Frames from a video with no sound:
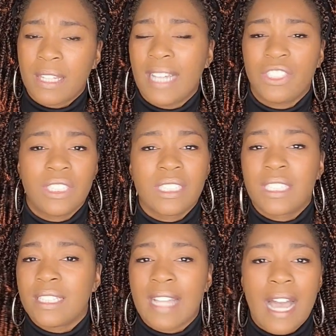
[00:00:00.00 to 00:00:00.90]
Like, she just
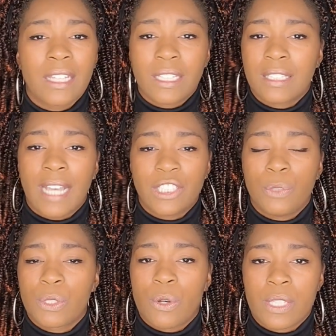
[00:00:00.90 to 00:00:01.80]
did not look like she
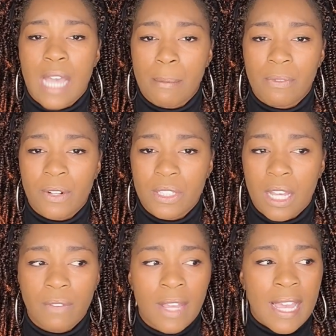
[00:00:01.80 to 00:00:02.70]
was on top of her
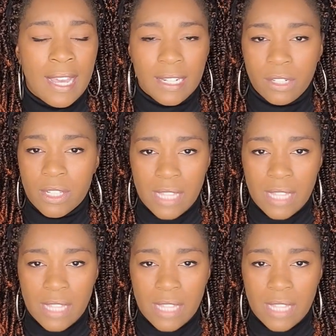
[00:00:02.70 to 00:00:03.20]
stuff. And then on